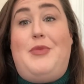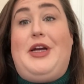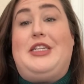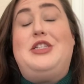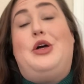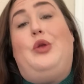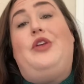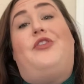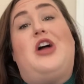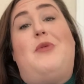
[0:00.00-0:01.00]
because I
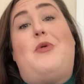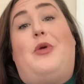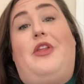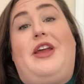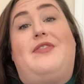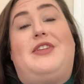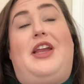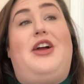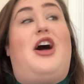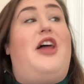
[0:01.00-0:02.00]
totally forgot about one of the gifts that
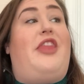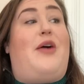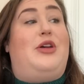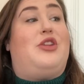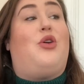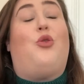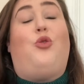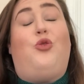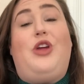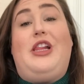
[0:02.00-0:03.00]
I got that was
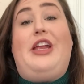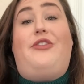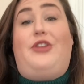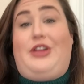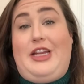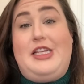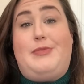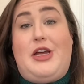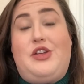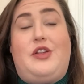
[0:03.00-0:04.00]
really, really
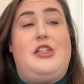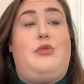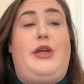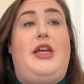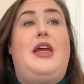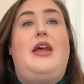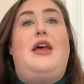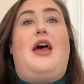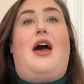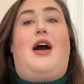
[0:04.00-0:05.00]
special and sweet.
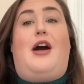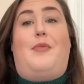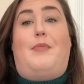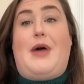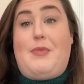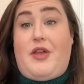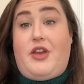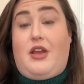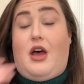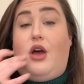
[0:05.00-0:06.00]
My
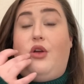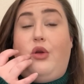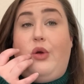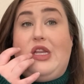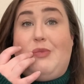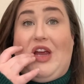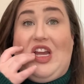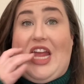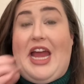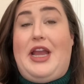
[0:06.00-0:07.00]
brother-in-law, who is married
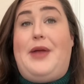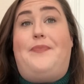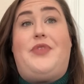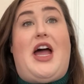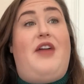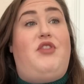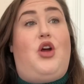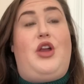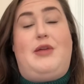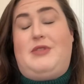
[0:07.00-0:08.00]
to Katie, I've
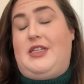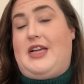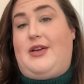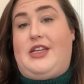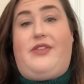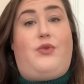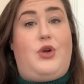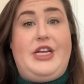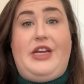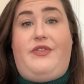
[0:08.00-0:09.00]
known him since I was like
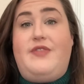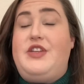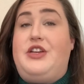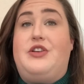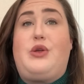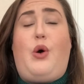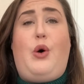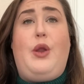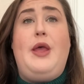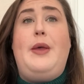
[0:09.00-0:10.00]
14, 15 years
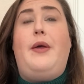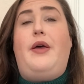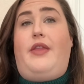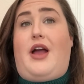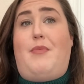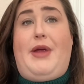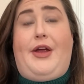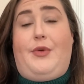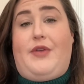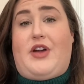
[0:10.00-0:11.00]
old. They got
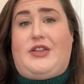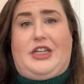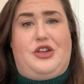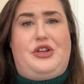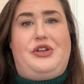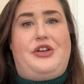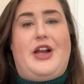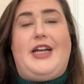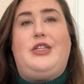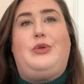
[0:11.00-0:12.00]
married whenever I was like a junior in
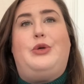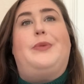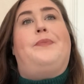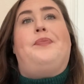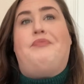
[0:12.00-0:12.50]
high school.